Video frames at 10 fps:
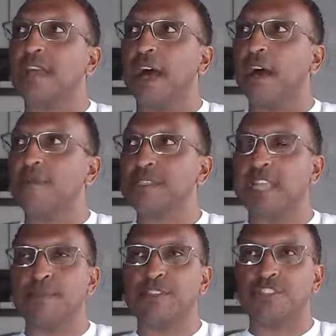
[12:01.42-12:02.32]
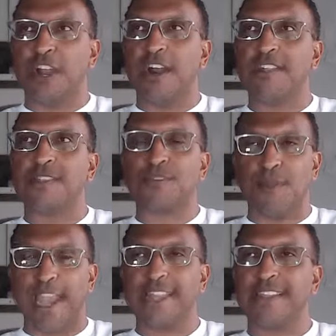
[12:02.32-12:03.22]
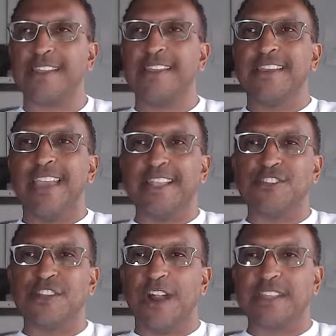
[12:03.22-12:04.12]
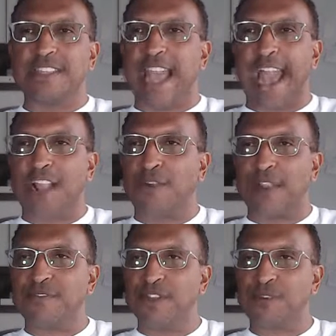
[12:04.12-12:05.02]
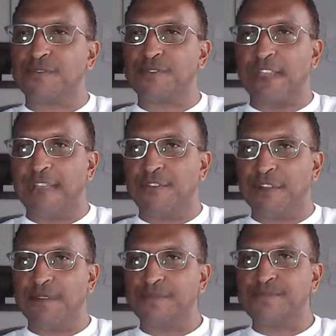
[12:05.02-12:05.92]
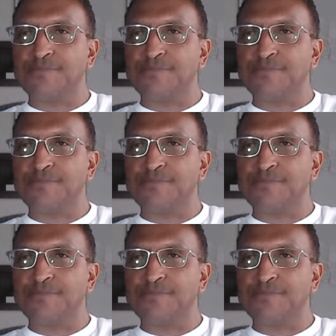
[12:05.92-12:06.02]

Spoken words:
His name is John Threat. And John is a hacker I've known forever.